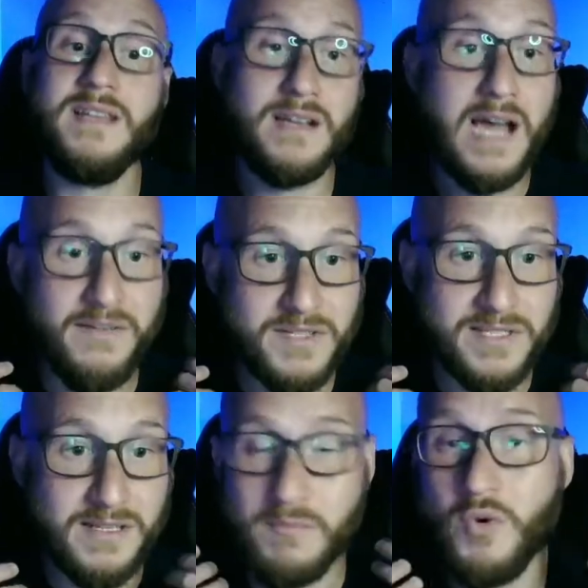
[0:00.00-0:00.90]
and
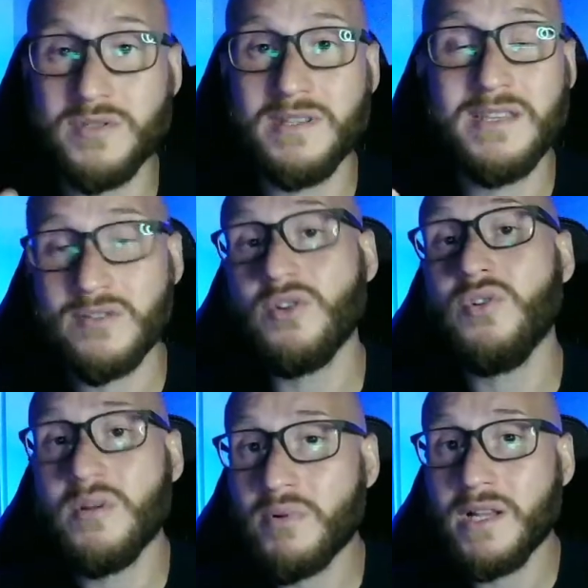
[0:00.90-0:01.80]
obviously most of these are
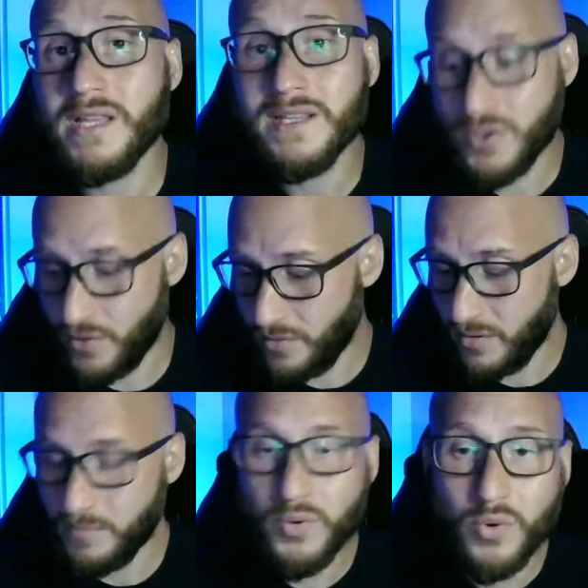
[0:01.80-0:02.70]
going to probably hit
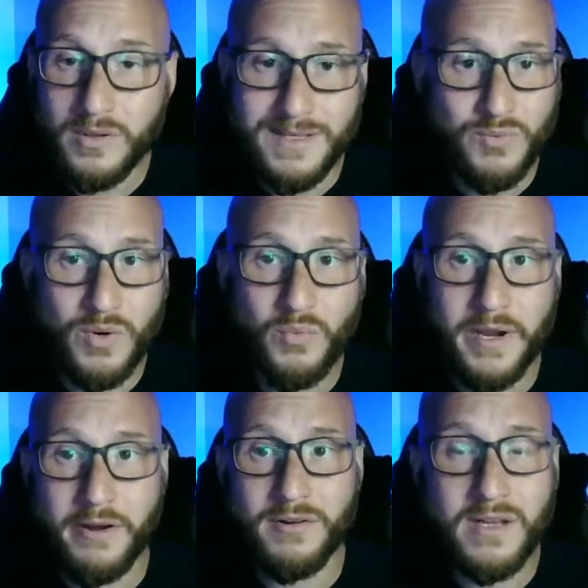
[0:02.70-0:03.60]
your pull list one
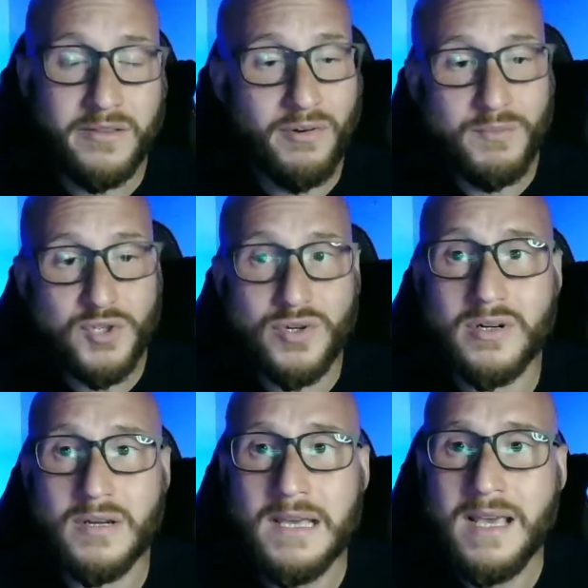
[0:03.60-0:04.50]
way or another, I'm sure.